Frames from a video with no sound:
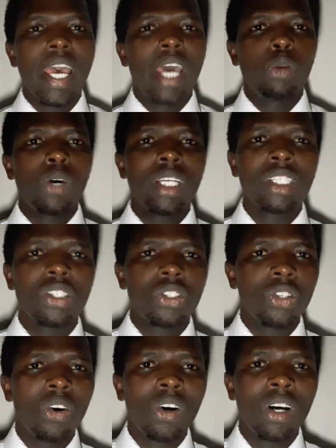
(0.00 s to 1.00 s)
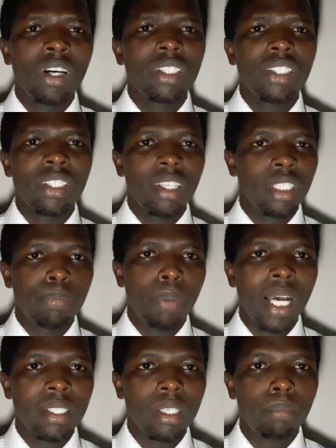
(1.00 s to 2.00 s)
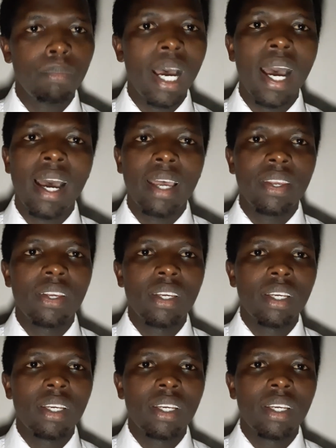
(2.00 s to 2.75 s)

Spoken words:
And when he saw Jesus passing by,